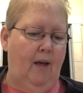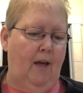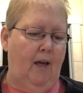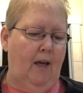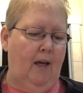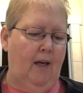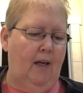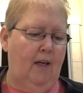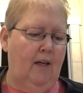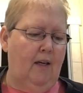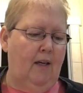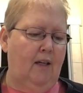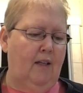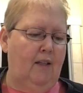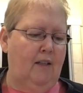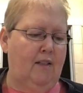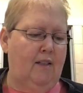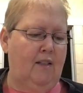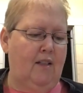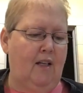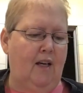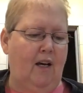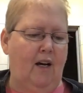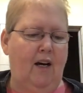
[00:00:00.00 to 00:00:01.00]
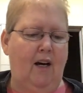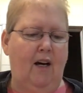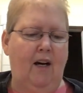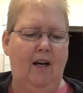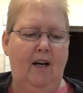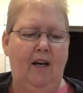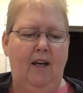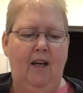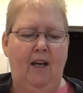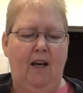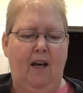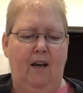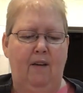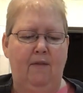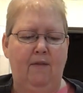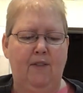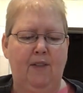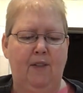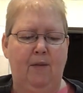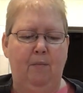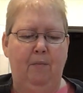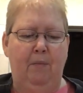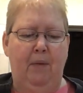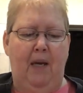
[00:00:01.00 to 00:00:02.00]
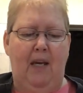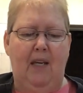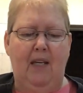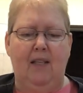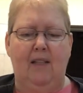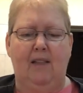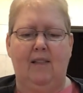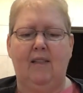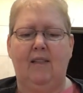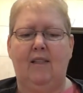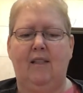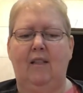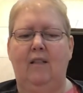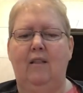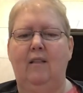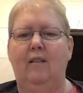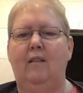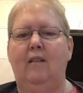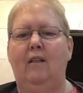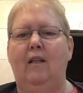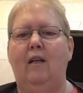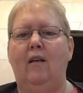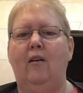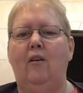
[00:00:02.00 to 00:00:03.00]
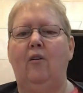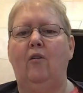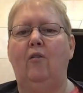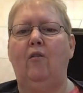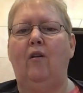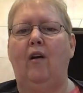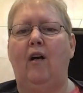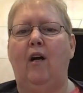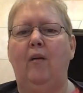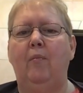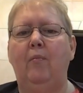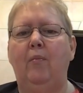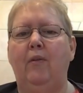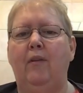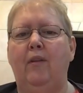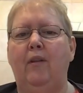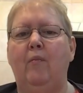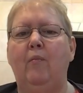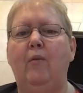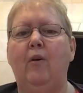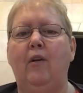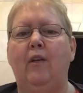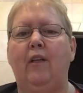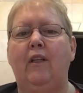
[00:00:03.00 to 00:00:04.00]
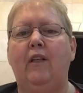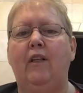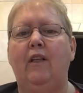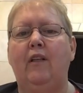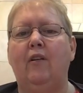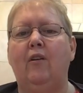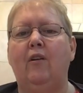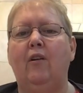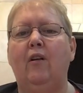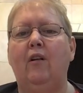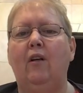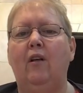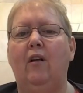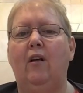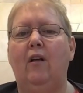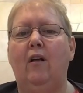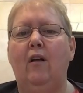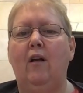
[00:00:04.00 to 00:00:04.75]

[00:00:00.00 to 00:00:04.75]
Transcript: And I have some paints. Now I put them on here.